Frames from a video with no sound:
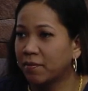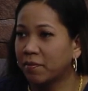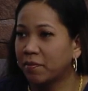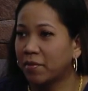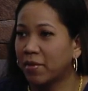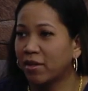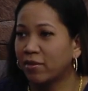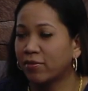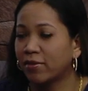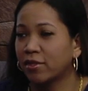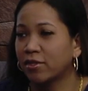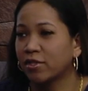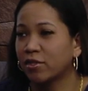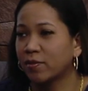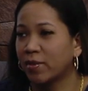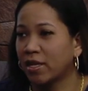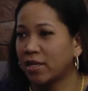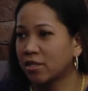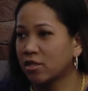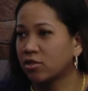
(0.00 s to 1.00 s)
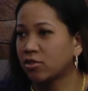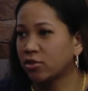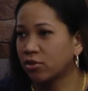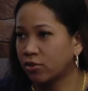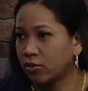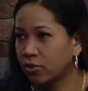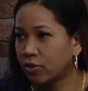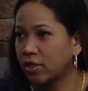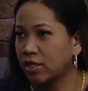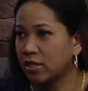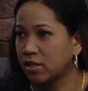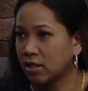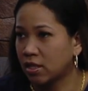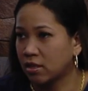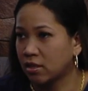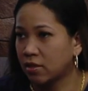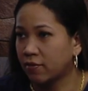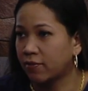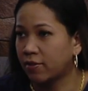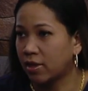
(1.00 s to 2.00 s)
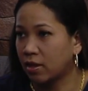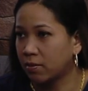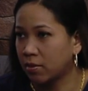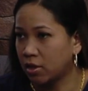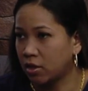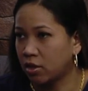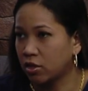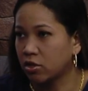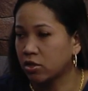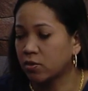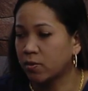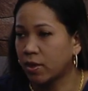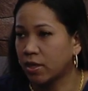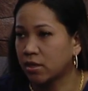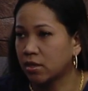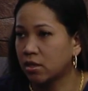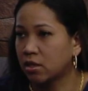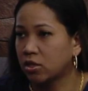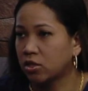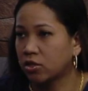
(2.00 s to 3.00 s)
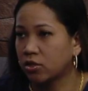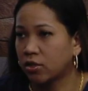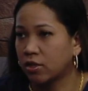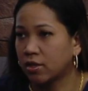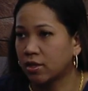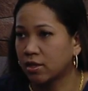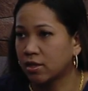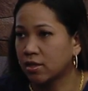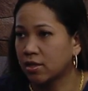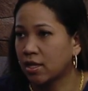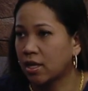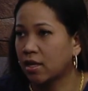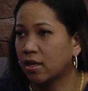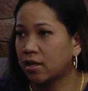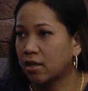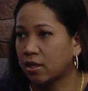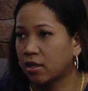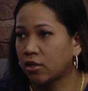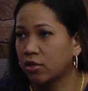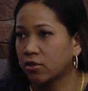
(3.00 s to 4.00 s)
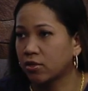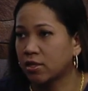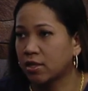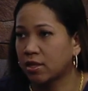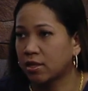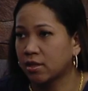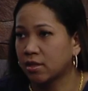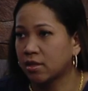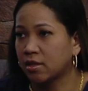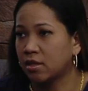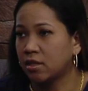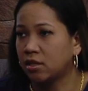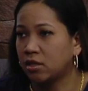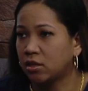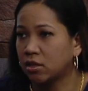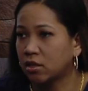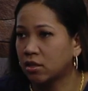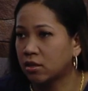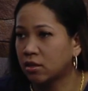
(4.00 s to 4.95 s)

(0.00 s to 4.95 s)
My first master's degree is as a family nurse practitioner and the second in nurse anesthesia.